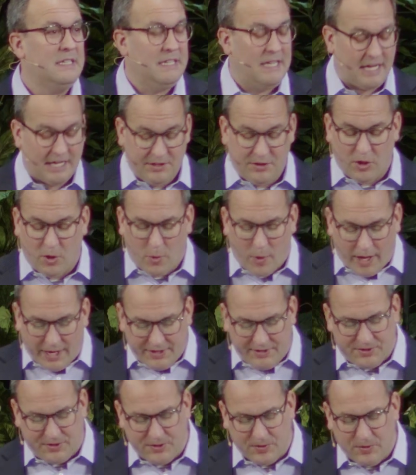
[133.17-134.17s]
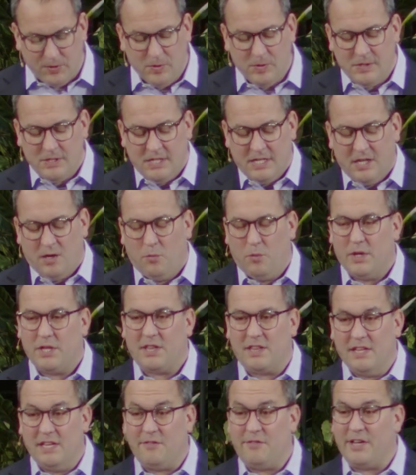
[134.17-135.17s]
I know I do,
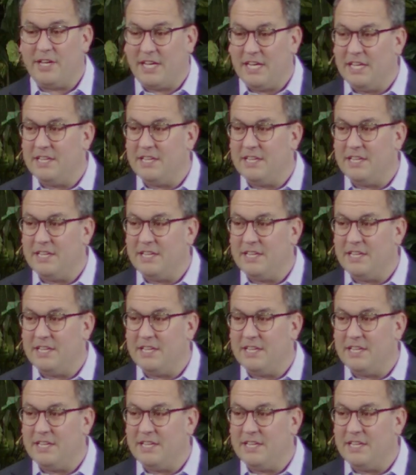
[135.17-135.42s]
with living